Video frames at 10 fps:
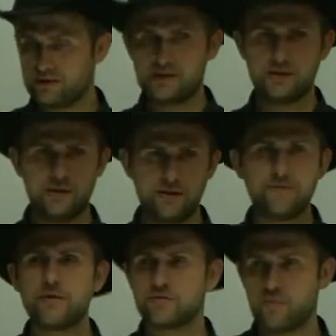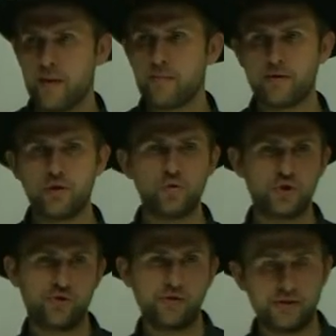Or this is the difference,
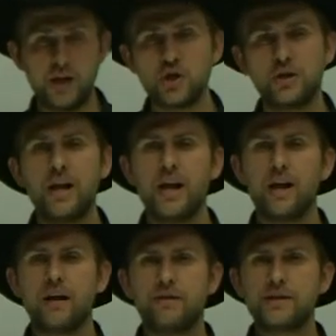remember, no generalization.